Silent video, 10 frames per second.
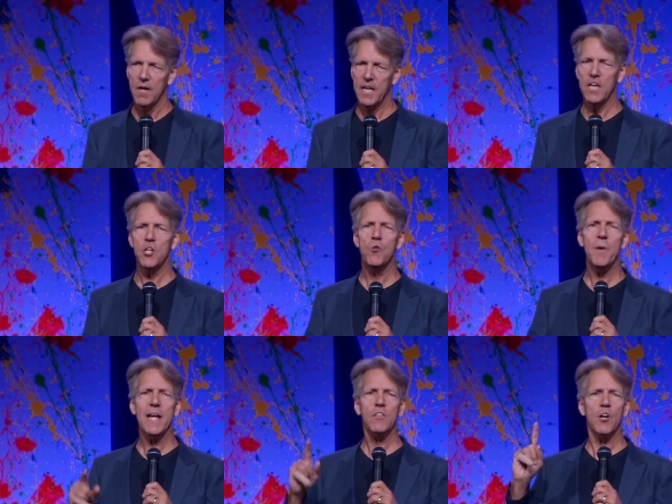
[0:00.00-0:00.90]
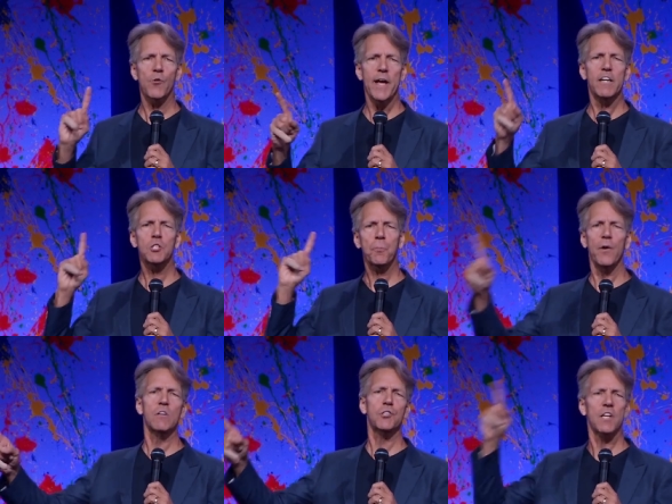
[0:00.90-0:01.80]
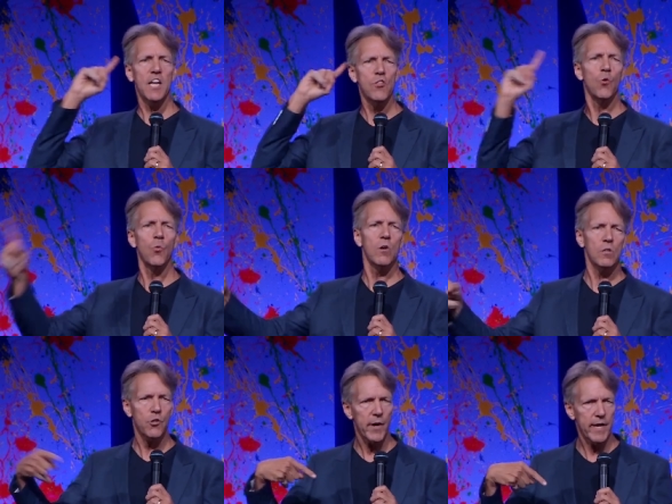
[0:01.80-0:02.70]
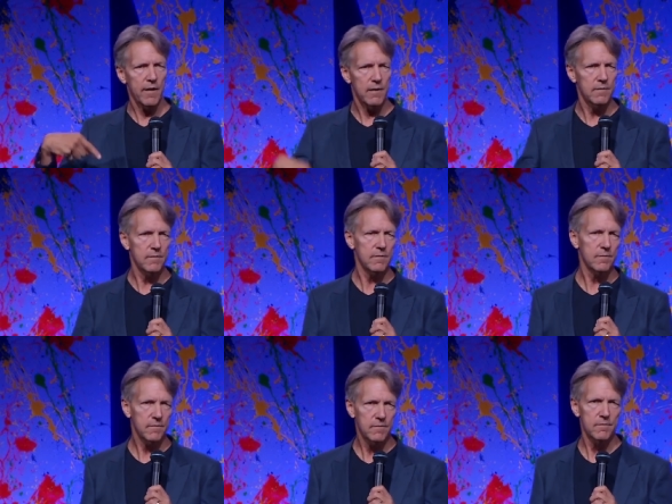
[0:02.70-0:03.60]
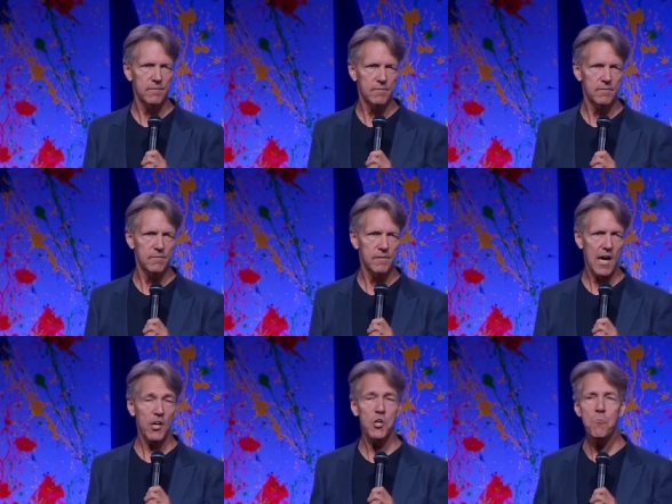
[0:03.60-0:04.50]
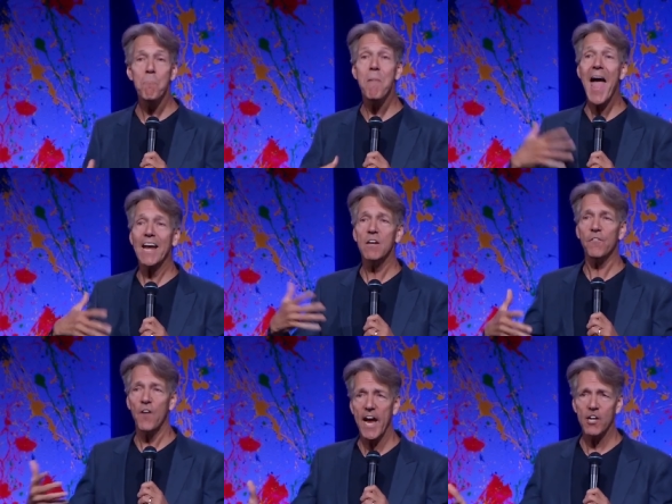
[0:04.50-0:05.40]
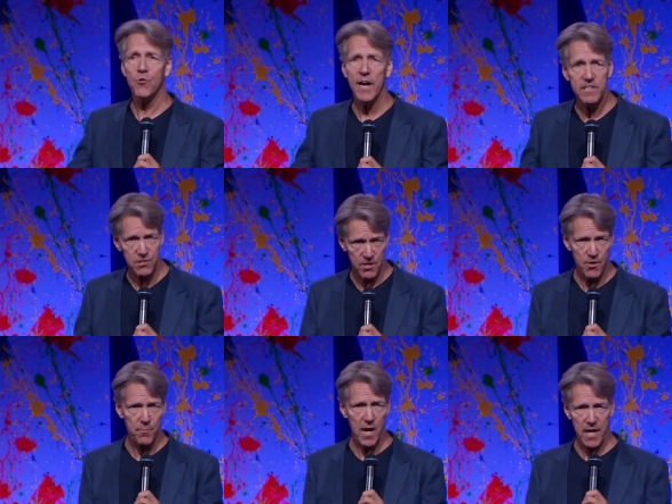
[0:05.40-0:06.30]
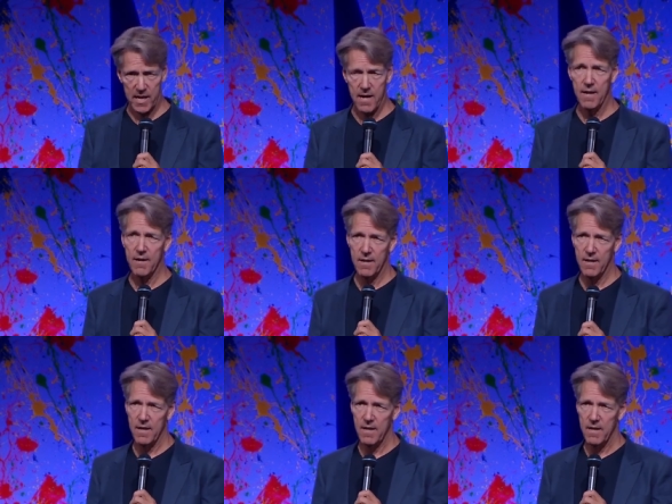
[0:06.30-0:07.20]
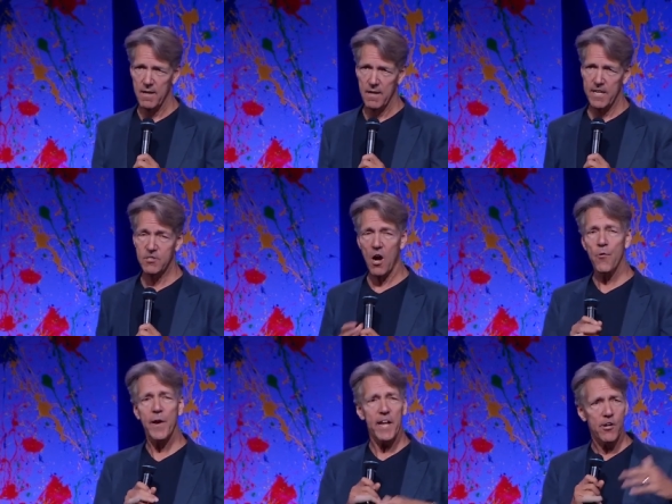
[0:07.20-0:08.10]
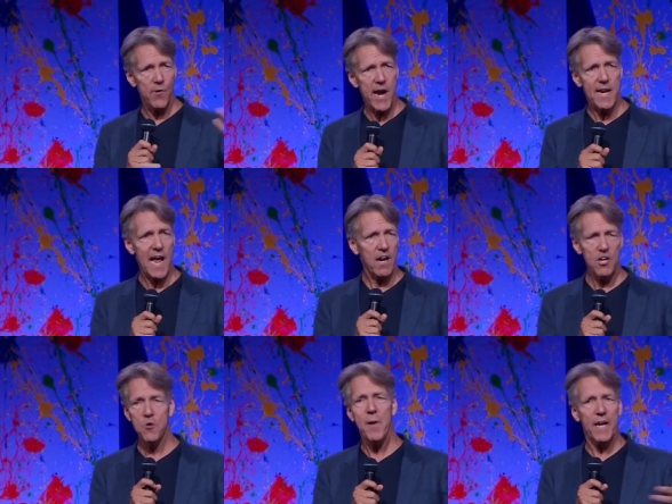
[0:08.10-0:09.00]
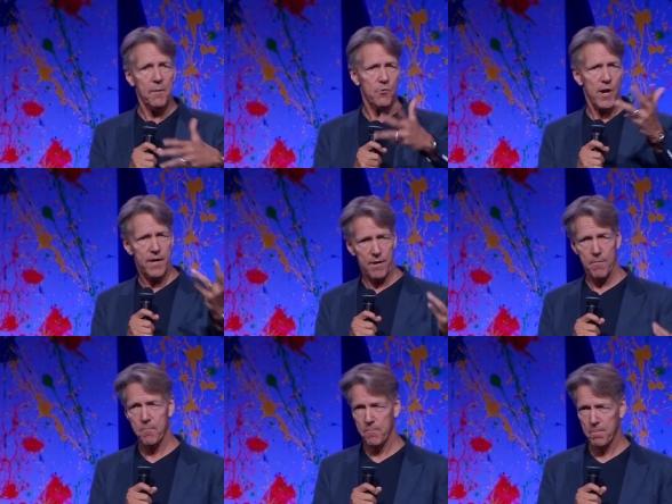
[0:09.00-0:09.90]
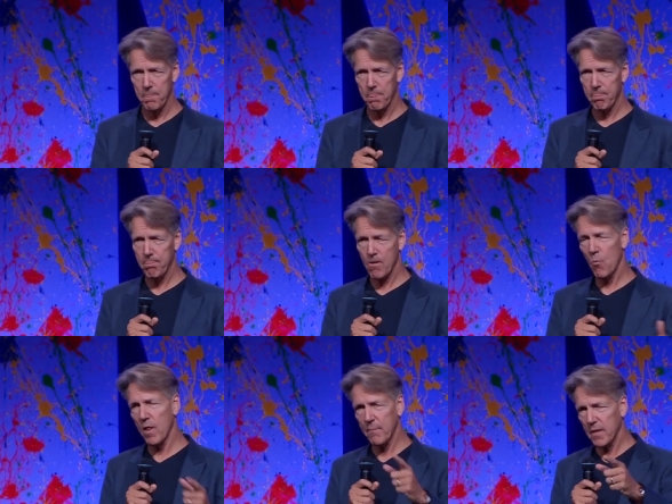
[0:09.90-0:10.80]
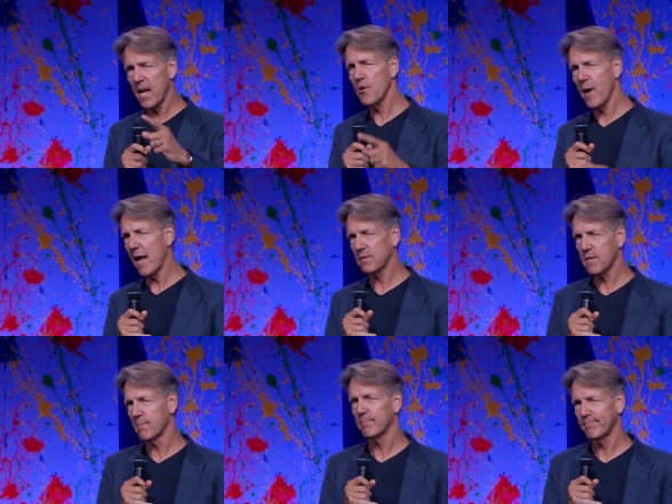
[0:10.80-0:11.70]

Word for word: can you make the greatest person in the world greater? How can you magnify Christ in your body? He's already great. How can you make him greater? Well, I'm glad you asked.